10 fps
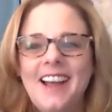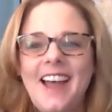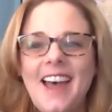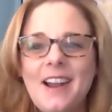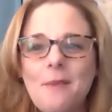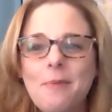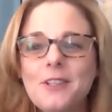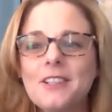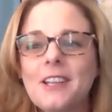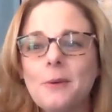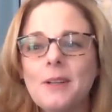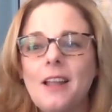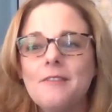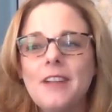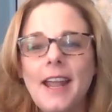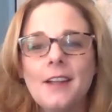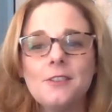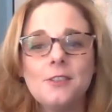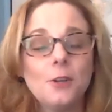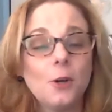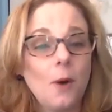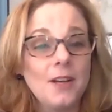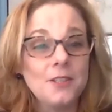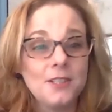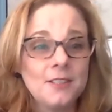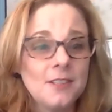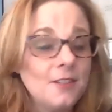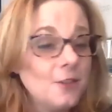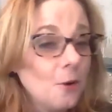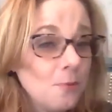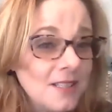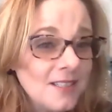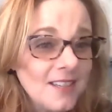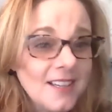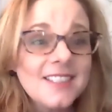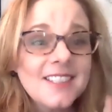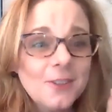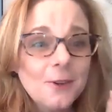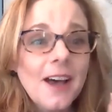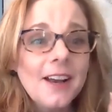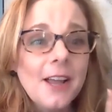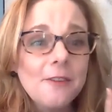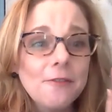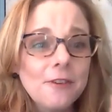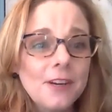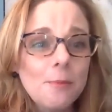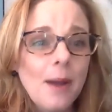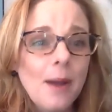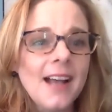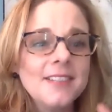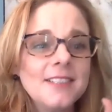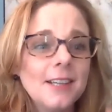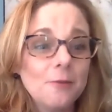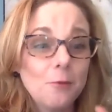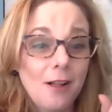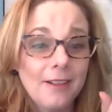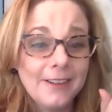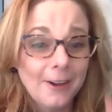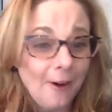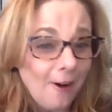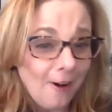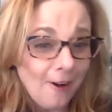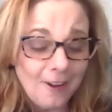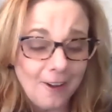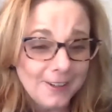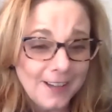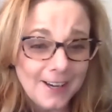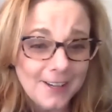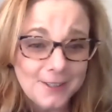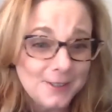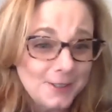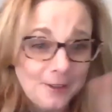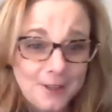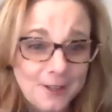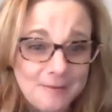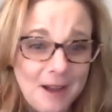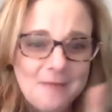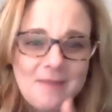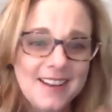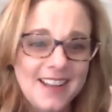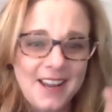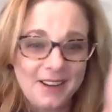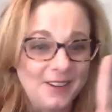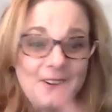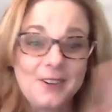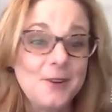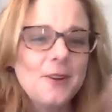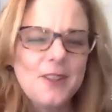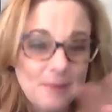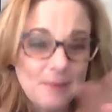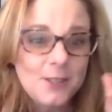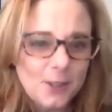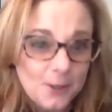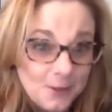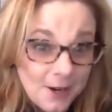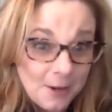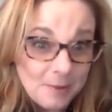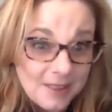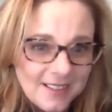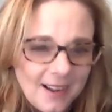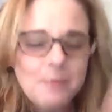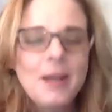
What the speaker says: And I personally would love to answer your questions, and don't miss this. You've got a free pass to give Wally a call. All you got to do is go look him up, and Google him. He shows right up at the top,